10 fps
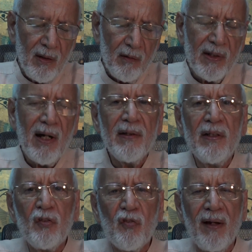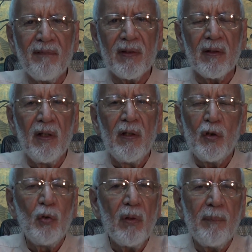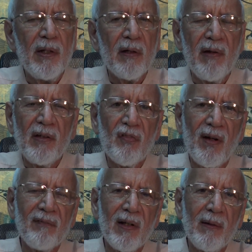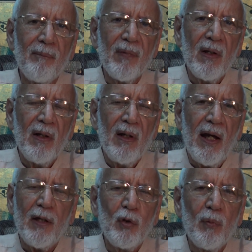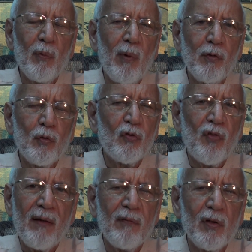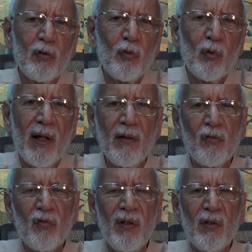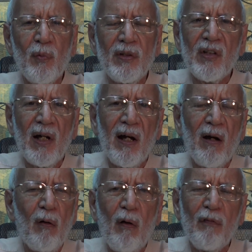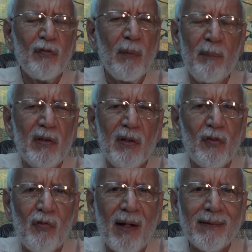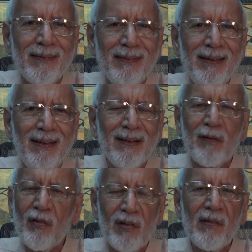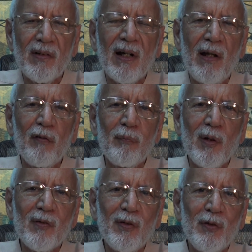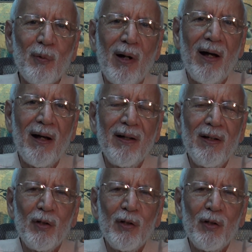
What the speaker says: Regarding travel, you will be a great traveler, and you will want to travel to countries which are off the beaten track, because that's the kind of person you are.